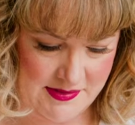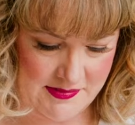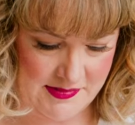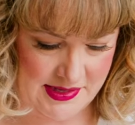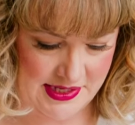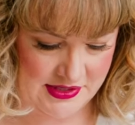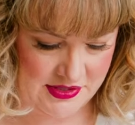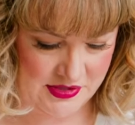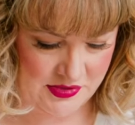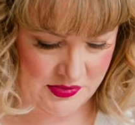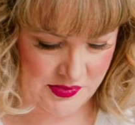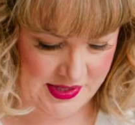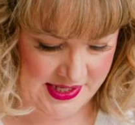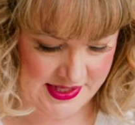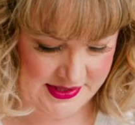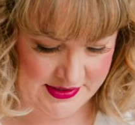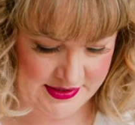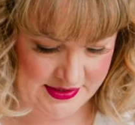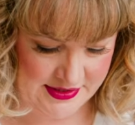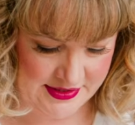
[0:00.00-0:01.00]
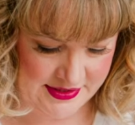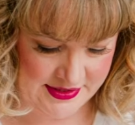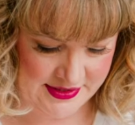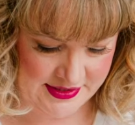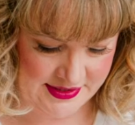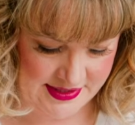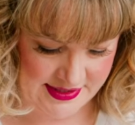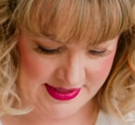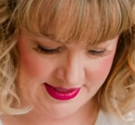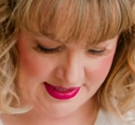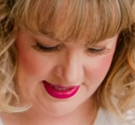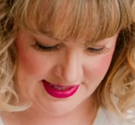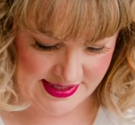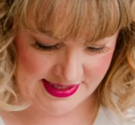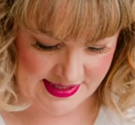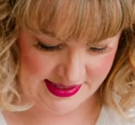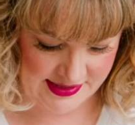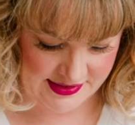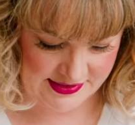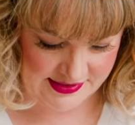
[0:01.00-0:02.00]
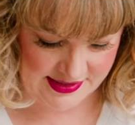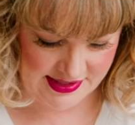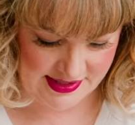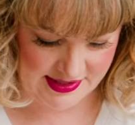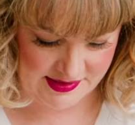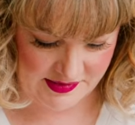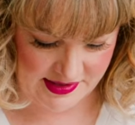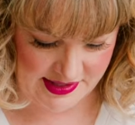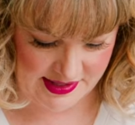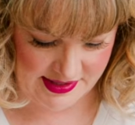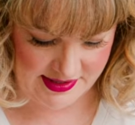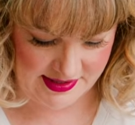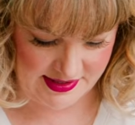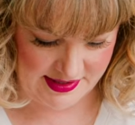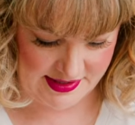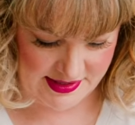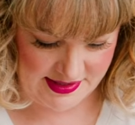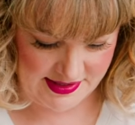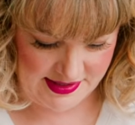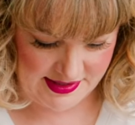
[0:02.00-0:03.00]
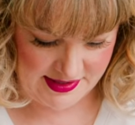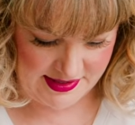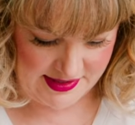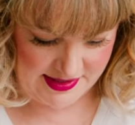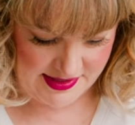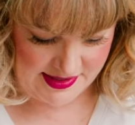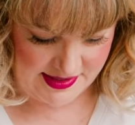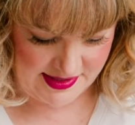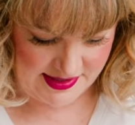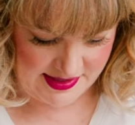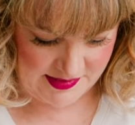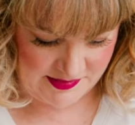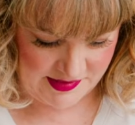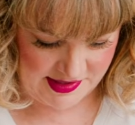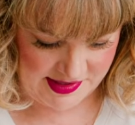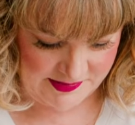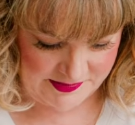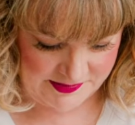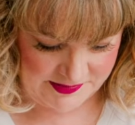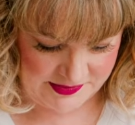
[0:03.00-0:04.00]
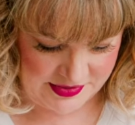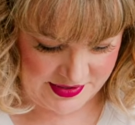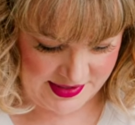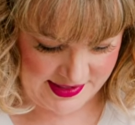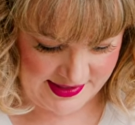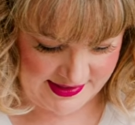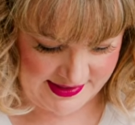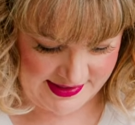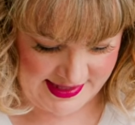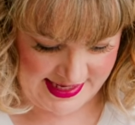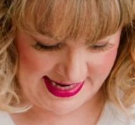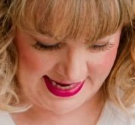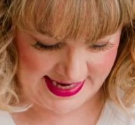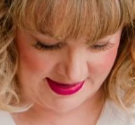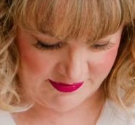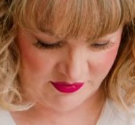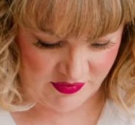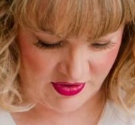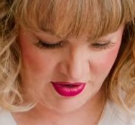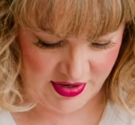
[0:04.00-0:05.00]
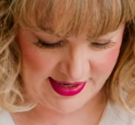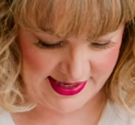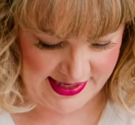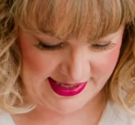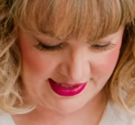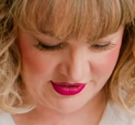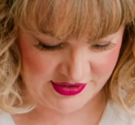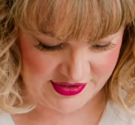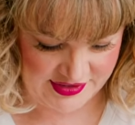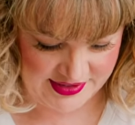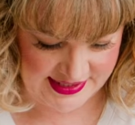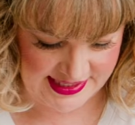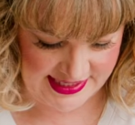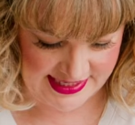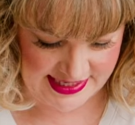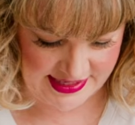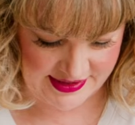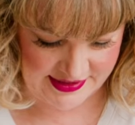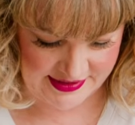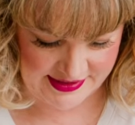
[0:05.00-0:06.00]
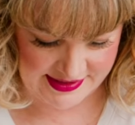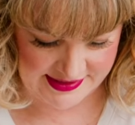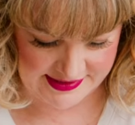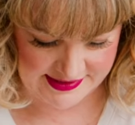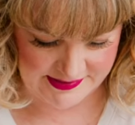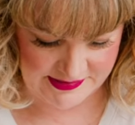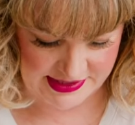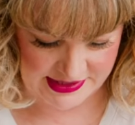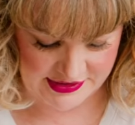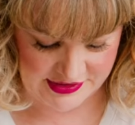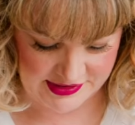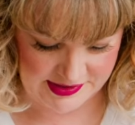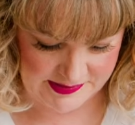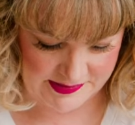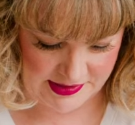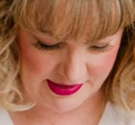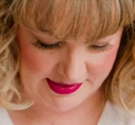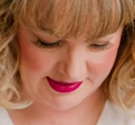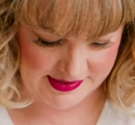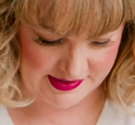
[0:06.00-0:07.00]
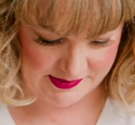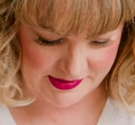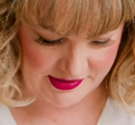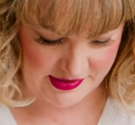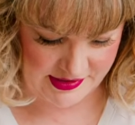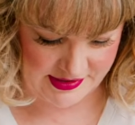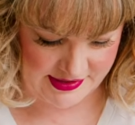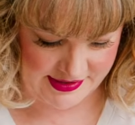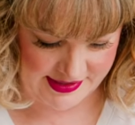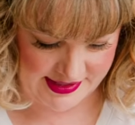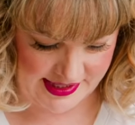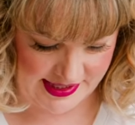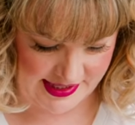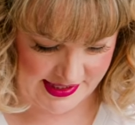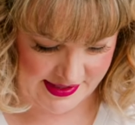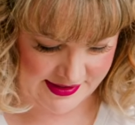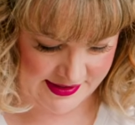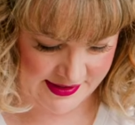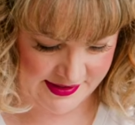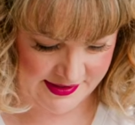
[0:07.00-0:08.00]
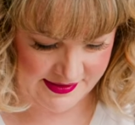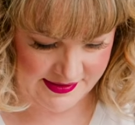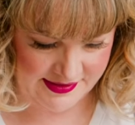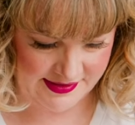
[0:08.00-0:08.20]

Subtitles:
my tweezers, and I just kind of I want to put the raw edges together as much as possible on here.